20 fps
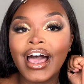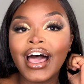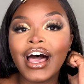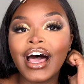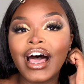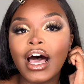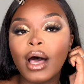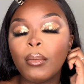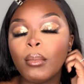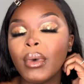
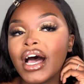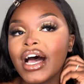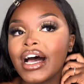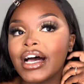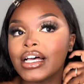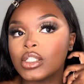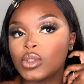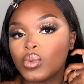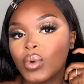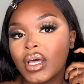
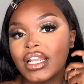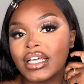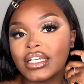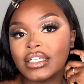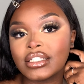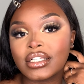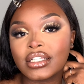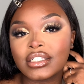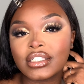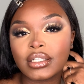as well
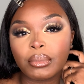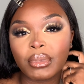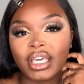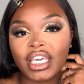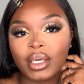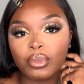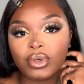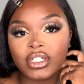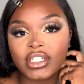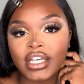as some
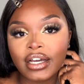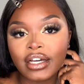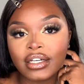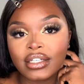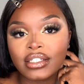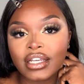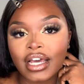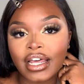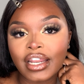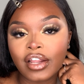heat
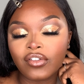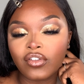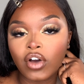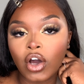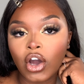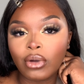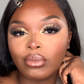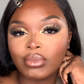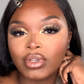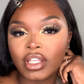protect, and I've
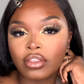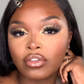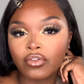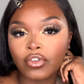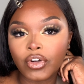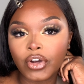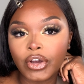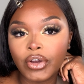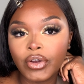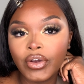combed it
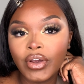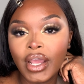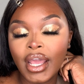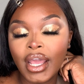through.